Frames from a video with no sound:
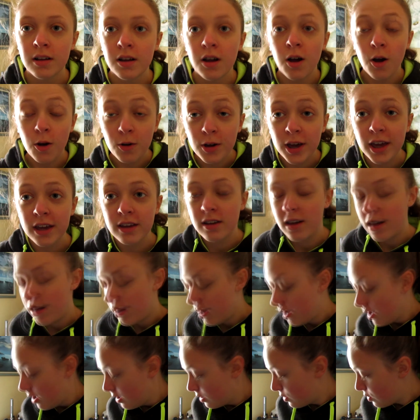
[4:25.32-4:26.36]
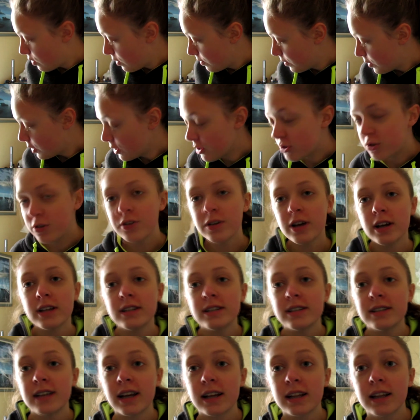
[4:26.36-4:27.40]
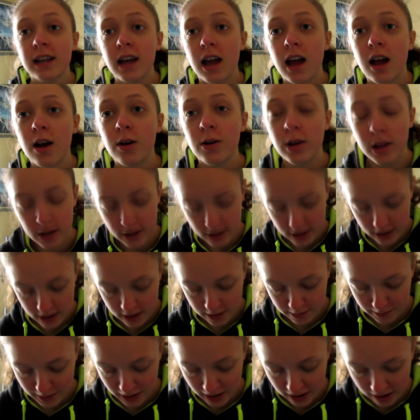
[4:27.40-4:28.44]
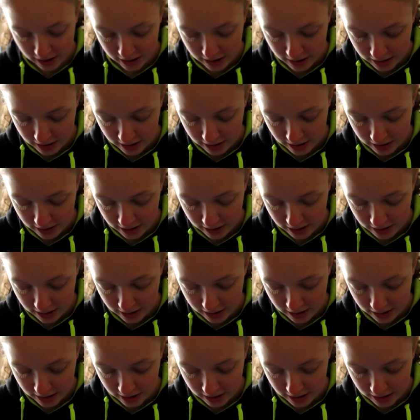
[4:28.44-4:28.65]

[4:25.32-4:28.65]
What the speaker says: Okay, so I'm going to show you guys exactly how I made it.